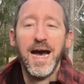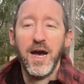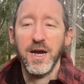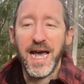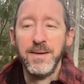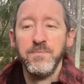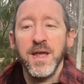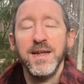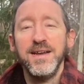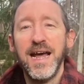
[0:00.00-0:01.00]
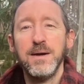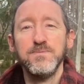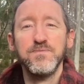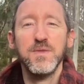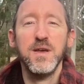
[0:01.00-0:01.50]
Okay, now
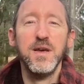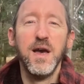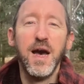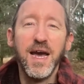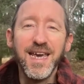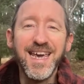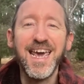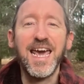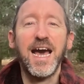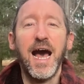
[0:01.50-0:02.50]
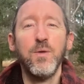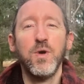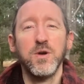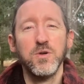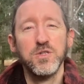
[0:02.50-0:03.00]
here I
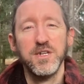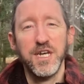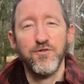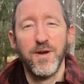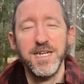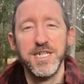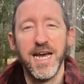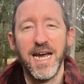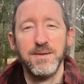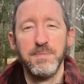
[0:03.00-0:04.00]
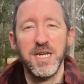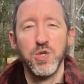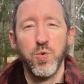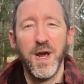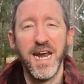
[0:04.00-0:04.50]
want to also differentiate
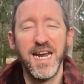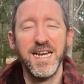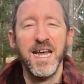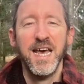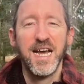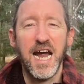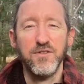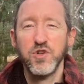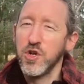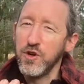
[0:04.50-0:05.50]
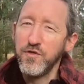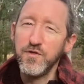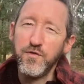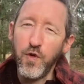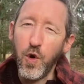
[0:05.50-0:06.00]
between kind of two
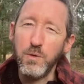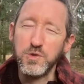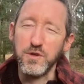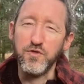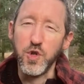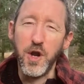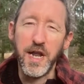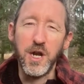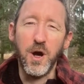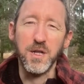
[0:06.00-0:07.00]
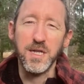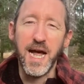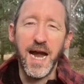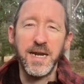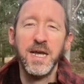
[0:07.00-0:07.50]
forms of learning
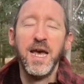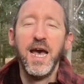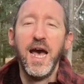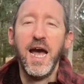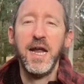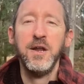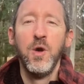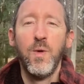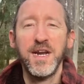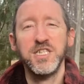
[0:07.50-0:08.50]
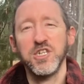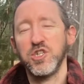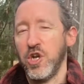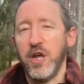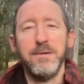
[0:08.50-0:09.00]
online. And one is
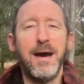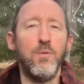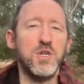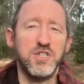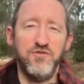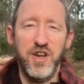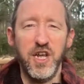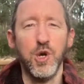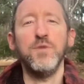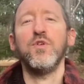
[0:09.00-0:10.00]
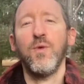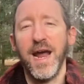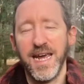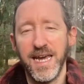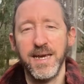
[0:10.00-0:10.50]
just, you might watch a video of a
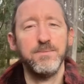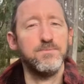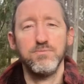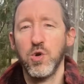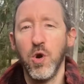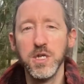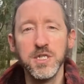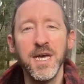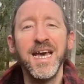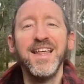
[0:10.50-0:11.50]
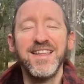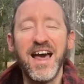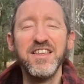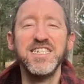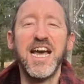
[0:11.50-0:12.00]
Reiki course. The
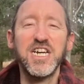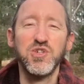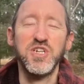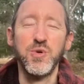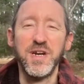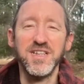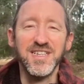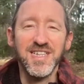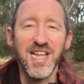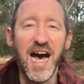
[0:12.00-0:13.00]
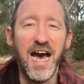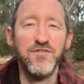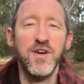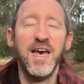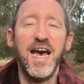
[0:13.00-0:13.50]
other is actually doing it live.